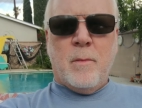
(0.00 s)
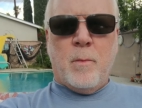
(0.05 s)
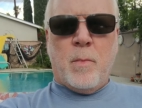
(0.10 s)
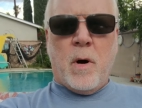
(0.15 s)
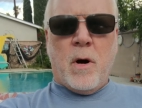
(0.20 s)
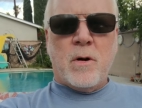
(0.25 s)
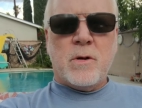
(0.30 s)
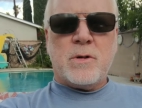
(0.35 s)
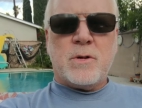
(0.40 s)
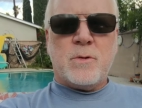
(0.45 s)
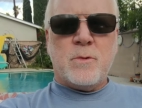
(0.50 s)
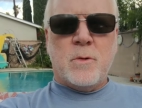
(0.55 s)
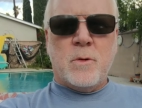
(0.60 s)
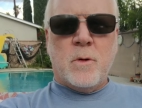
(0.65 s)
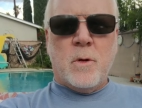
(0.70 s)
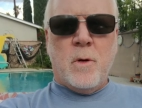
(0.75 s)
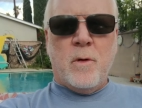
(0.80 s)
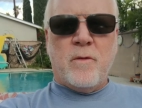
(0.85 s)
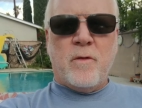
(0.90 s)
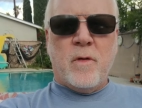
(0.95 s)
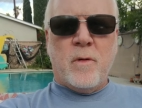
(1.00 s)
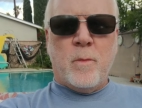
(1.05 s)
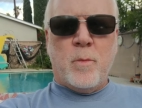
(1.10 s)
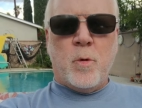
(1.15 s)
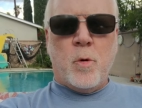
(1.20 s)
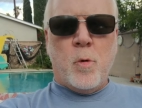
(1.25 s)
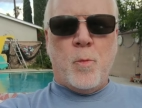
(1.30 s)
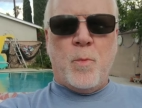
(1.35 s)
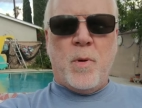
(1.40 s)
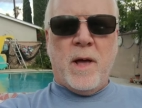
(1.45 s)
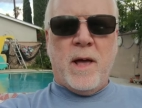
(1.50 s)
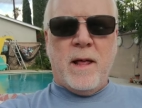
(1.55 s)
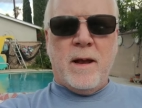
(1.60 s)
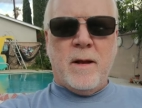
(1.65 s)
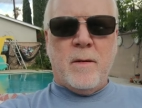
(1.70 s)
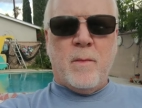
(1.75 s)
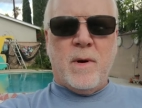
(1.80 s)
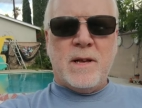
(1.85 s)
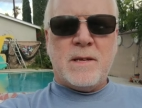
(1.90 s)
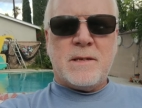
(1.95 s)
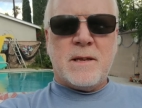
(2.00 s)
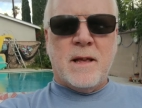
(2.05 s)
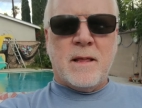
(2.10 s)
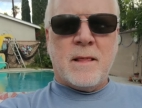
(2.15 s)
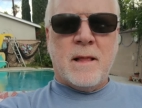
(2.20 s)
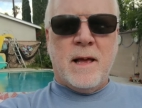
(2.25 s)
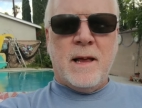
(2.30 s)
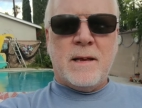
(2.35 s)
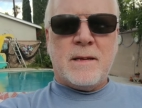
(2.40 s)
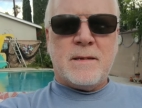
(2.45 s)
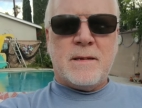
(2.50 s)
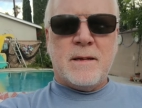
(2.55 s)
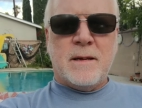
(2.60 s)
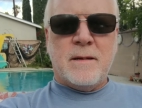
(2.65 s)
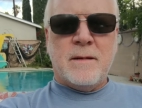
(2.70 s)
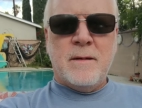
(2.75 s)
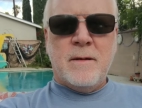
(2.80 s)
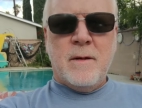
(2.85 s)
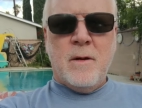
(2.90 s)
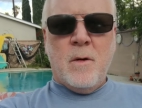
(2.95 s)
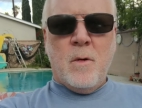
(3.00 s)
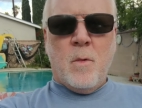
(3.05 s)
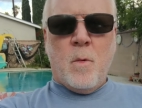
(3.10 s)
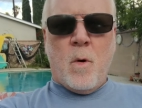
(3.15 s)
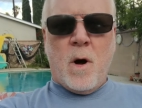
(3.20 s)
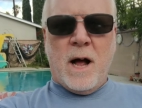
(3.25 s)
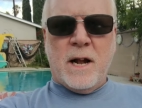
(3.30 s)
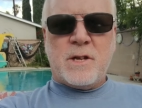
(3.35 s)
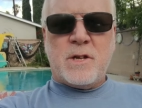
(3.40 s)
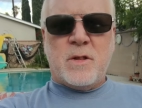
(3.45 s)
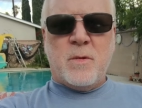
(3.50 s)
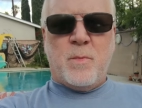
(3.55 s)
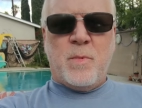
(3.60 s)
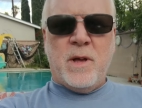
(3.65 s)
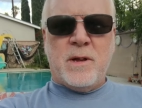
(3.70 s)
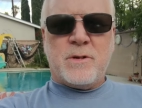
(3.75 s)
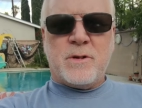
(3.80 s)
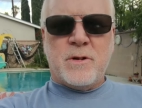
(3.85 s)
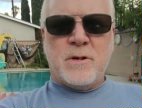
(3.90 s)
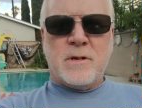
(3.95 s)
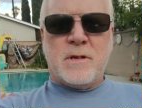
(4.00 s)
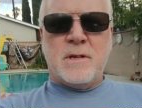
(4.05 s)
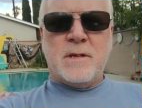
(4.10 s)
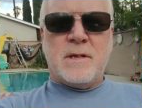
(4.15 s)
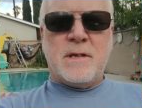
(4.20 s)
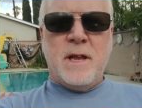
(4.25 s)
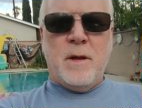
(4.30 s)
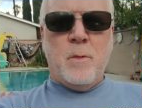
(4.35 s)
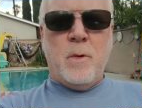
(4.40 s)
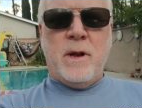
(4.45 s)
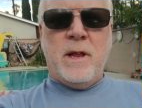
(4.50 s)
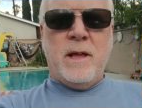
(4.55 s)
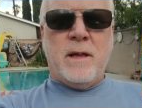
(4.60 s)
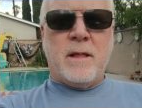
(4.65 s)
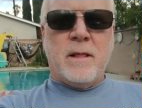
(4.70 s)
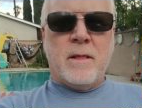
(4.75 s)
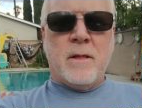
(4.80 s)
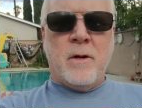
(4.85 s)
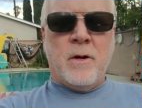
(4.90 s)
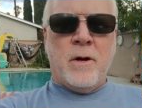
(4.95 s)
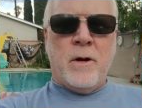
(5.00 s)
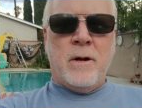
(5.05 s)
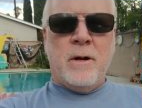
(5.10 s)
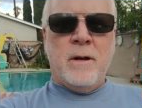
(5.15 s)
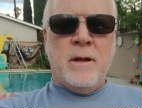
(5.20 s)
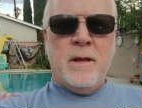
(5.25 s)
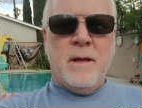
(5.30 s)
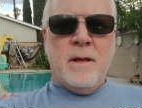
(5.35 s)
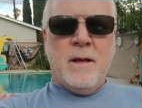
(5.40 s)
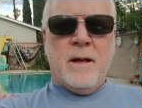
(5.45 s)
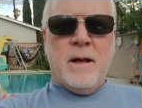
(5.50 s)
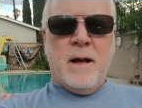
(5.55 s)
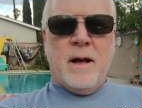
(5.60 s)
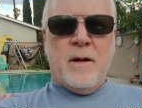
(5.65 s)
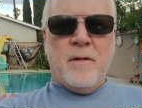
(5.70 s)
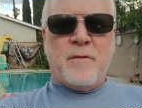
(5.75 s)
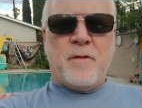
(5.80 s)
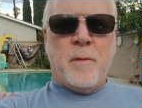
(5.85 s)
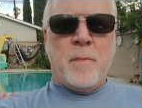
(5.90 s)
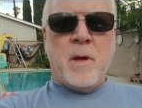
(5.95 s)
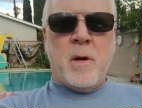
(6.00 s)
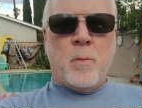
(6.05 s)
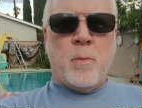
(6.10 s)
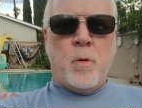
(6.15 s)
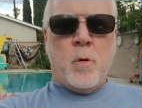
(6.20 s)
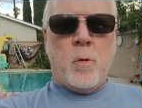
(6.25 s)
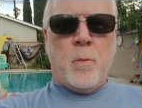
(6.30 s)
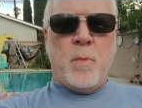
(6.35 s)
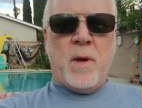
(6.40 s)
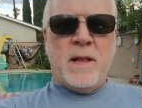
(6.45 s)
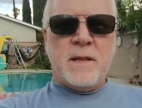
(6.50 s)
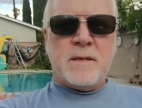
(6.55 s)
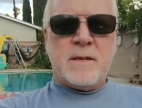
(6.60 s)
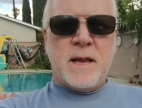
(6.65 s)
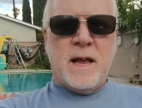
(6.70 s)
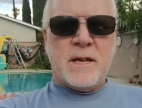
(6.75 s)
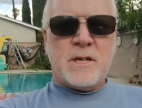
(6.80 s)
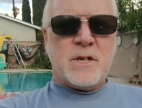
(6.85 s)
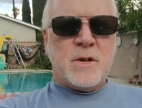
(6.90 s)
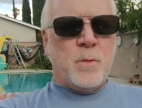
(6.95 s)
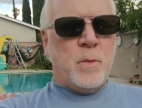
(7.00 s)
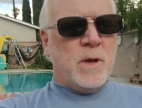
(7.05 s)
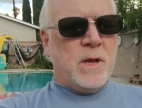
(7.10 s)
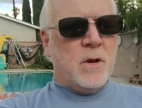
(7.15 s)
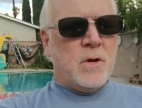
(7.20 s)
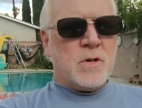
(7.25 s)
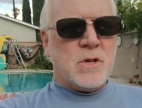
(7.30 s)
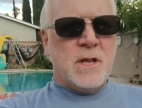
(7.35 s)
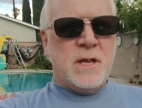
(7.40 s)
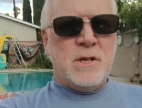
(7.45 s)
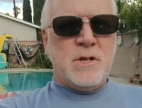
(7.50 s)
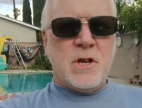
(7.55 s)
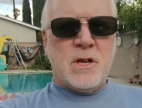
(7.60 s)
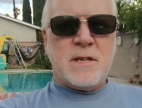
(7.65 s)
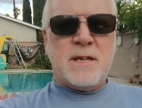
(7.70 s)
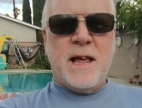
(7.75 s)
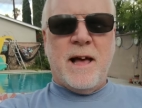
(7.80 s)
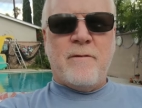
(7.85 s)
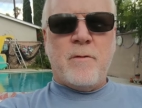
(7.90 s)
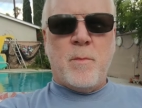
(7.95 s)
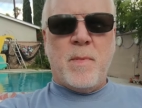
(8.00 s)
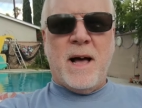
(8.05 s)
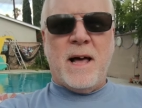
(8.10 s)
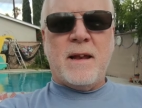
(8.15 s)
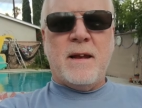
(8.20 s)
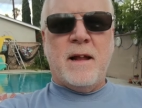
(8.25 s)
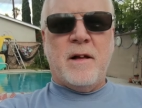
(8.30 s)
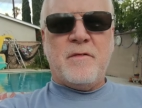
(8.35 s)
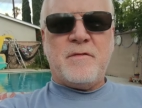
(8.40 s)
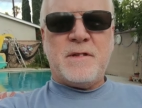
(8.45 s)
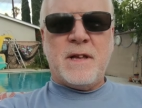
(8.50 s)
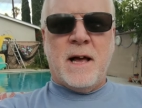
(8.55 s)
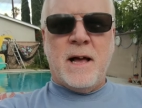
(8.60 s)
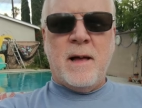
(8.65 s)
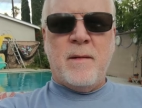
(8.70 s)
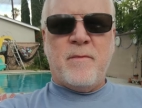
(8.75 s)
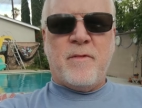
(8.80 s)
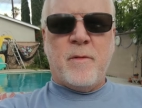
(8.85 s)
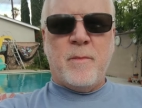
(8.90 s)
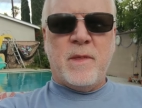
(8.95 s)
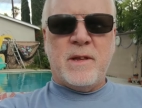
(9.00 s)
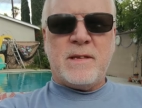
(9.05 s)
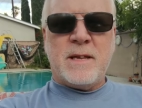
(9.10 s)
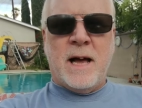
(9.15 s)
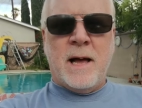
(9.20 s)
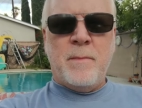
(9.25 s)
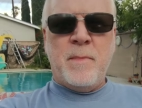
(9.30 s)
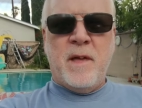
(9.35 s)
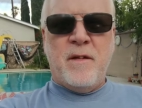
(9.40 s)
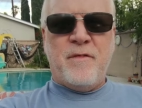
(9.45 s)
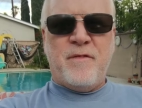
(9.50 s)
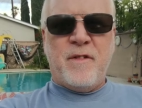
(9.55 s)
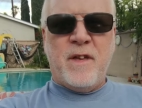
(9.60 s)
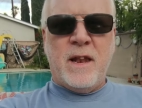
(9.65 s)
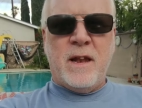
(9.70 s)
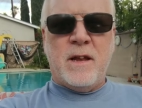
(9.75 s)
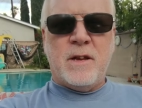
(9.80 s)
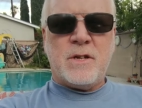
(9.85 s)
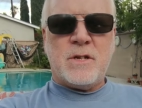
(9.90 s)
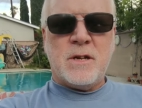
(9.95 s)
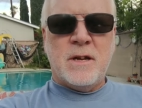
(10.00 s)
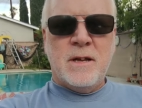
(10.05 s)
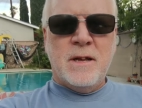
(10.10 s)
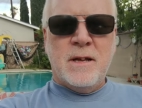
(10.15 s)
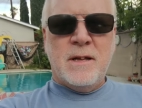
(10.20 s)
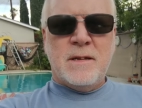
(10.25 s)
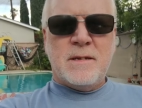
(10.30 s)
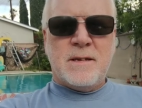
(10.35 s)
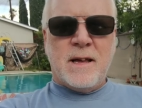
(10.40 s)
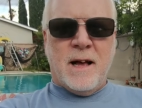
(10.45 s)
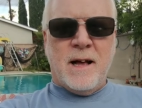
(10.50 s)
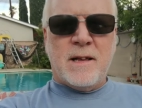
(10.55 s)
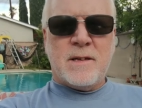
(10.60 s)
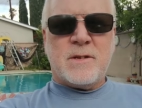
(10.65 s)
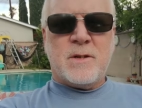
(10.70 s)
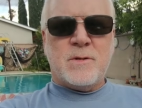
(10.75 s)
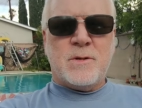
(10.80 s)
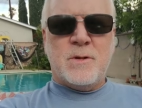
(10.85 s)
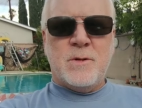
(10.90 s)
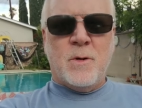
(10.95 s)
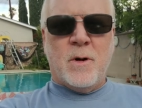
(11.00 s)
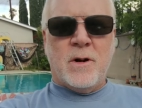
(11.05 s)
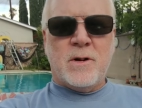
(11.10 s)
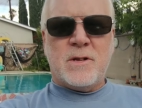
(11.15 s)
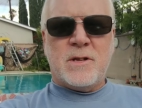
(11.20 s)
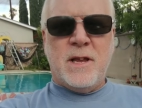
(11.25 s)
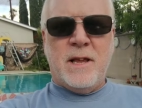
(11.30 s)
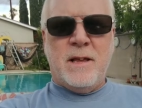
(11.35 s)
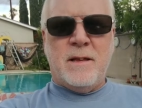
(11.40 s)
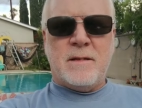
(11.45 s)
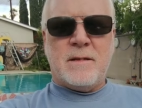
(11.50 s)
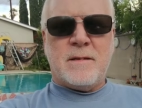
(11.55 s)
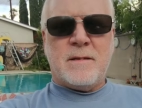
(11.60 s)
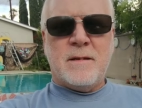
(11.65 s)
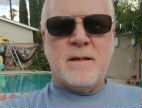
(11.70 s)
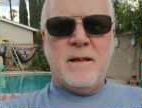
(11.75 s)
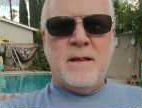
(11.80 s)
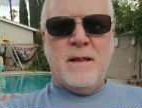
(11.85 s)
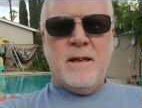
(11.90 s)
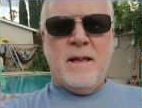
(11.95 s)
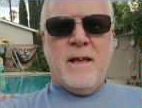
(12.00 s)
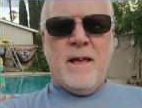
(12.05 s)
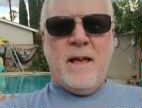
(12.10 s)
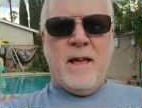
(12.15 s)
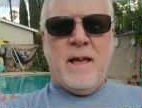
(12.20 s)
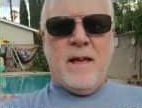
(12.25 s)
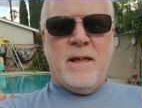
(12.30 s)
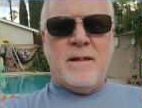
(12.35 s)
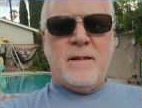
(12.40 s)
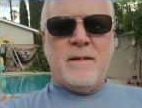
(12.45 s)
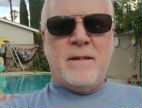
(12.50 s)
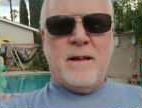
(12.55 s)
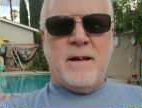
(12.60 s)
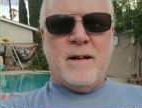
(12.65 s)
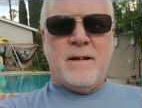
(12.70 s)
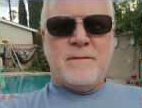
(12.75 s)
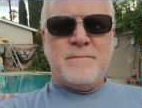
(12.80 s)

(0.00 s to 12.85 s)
bar stool over the bullpen, and my son likes to watch the pitchers and see what he can learn from their bullpen session. We usually just have about enough time from the time they finish to hustle to our seats and